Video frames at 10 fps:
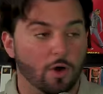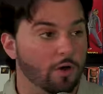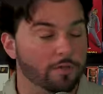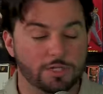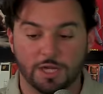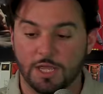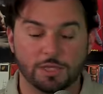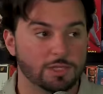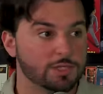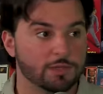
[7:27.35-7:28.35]
all the
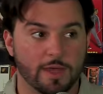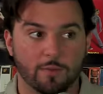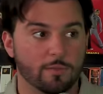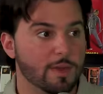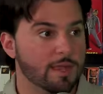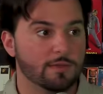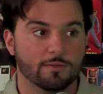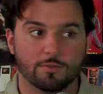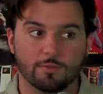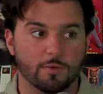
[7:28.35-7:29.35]
changes that were made
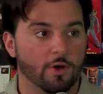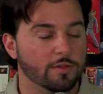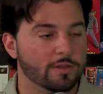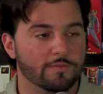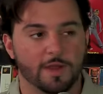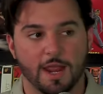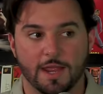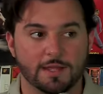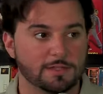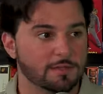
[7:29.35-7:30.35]
through all the different
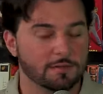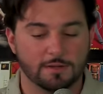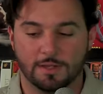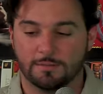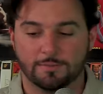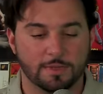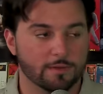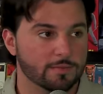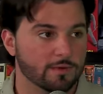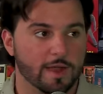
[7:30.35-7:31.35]
hands and
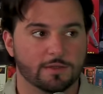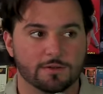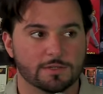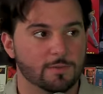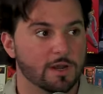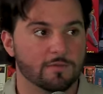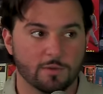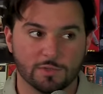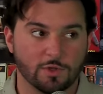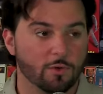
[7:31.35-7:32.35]
directors and whatever, it
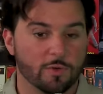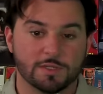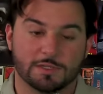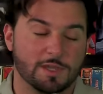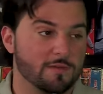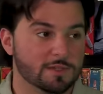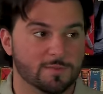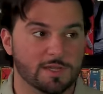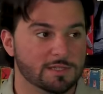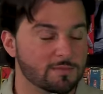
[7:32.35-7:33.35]
was always Kevin
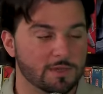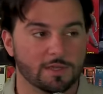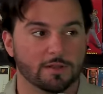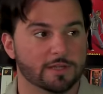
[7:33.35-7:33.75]
Spacey being Lex